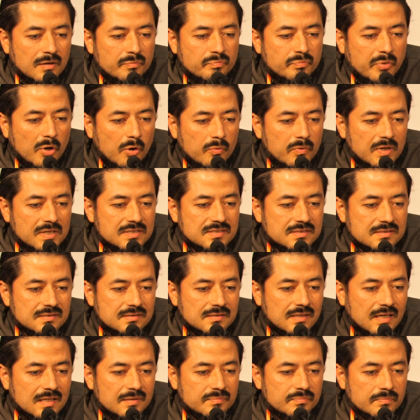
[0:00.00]
powers
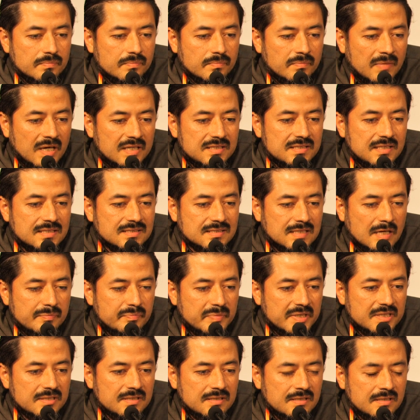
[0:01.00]
that made this
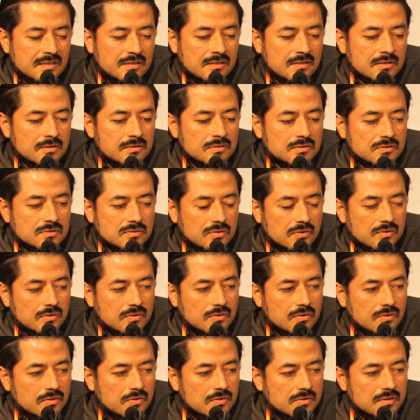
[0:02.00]
happen.
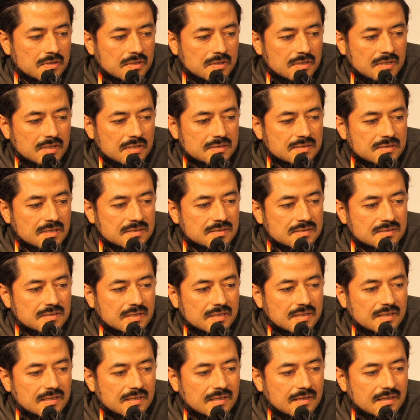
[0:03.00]
So this is
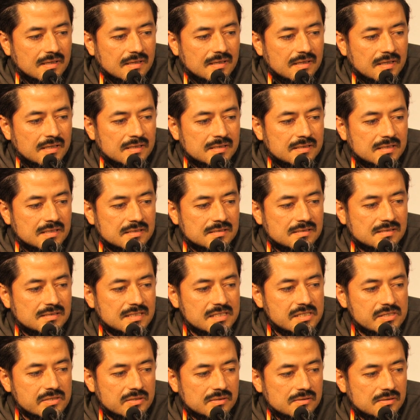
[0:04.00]
the
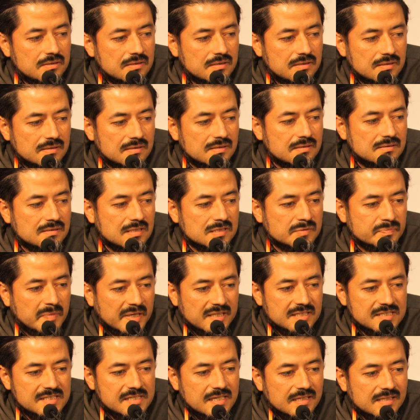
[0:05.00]
Inquisition, this
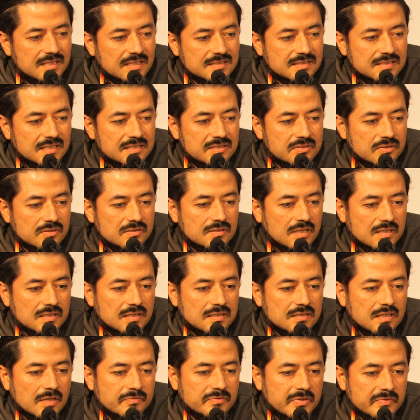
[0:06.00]
Spanish Inquisition that
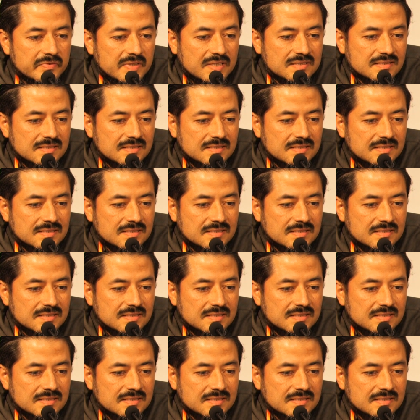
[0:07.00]
in the 15th